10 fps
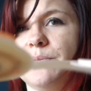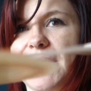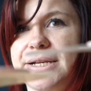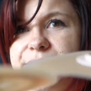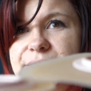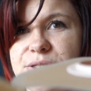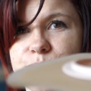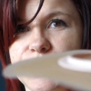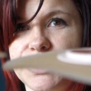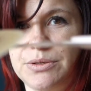compared to this
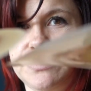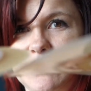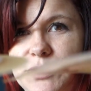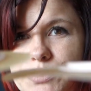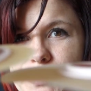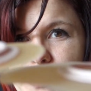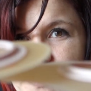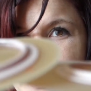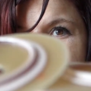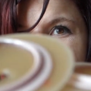one. You probably won't
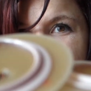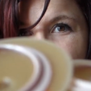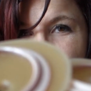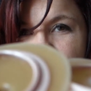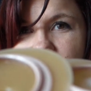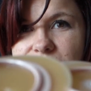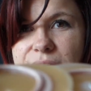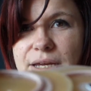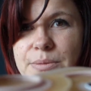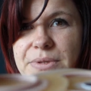be able to see that on here.
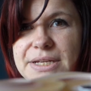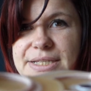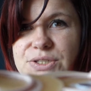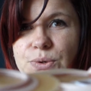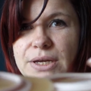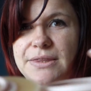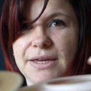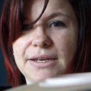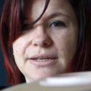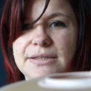But this is quite
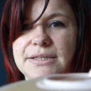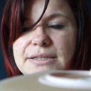thin.